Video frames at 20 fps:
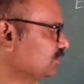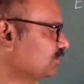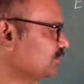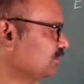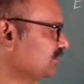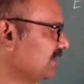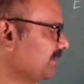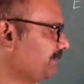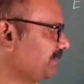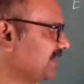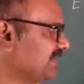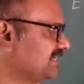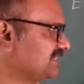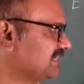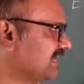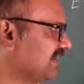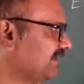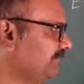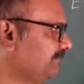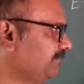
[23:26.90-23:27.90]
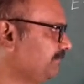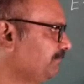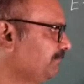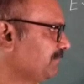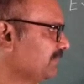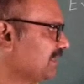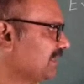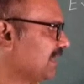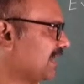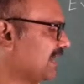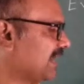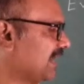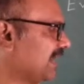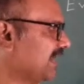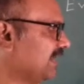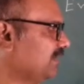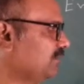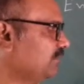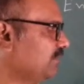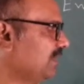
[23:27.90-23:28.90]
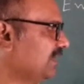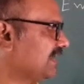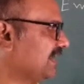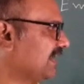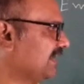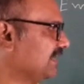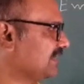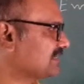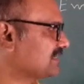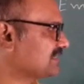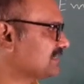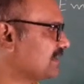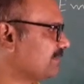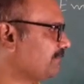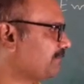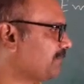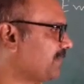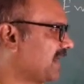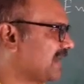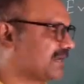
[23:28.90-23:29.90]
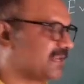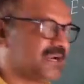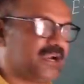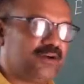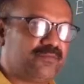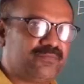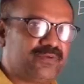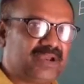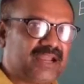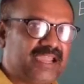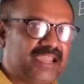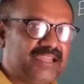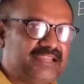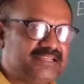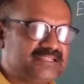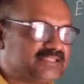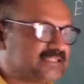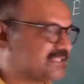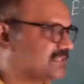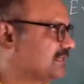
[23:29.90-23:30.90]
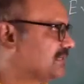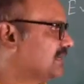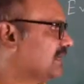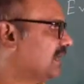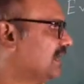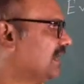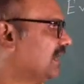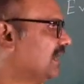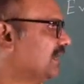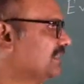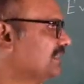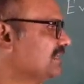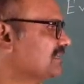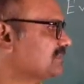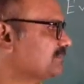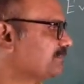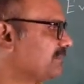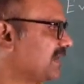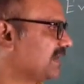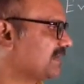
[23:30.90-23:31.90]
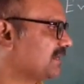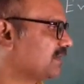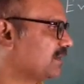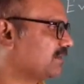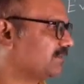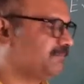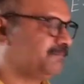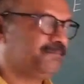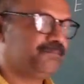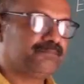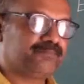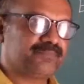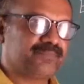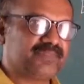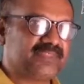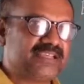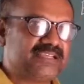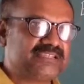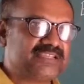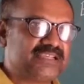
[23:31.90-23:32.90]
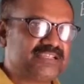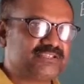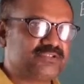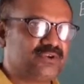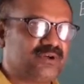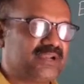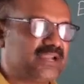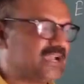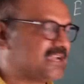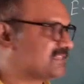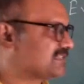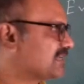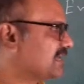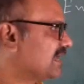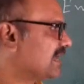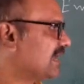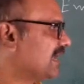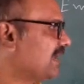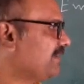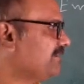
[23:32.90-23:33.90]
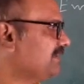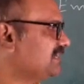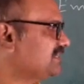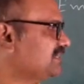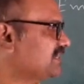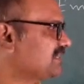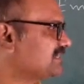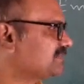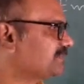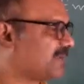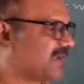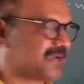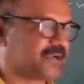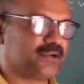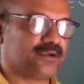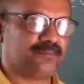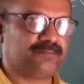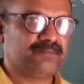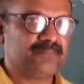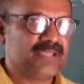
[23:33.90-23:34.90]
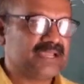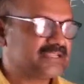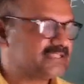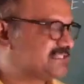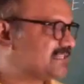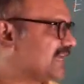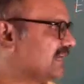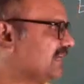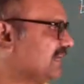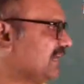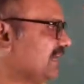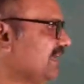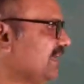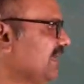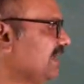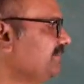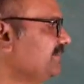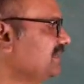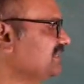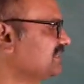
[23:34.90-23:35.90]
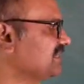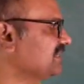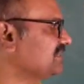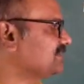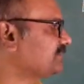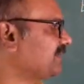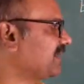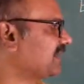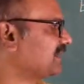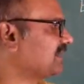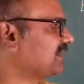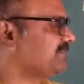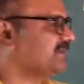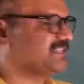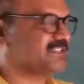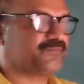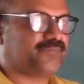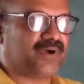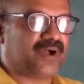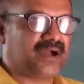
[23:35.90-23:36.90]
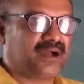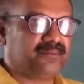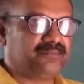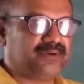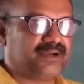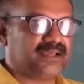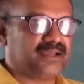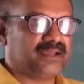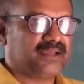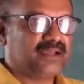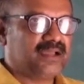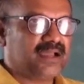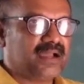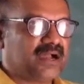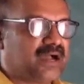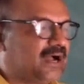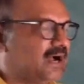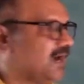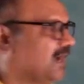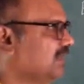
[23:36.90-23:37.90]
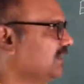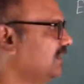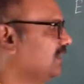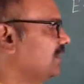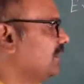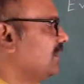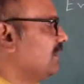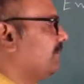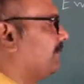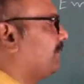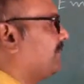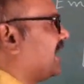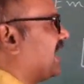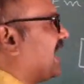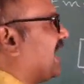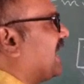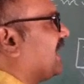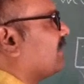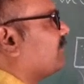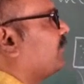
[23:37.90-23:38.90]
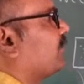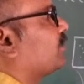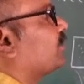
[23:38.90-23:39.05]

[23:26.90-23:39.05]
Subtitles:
that light passed through the prism and will get some pattern of lines on the spectrum. This is known as emission spectrum. Generally, emission spectrum is formed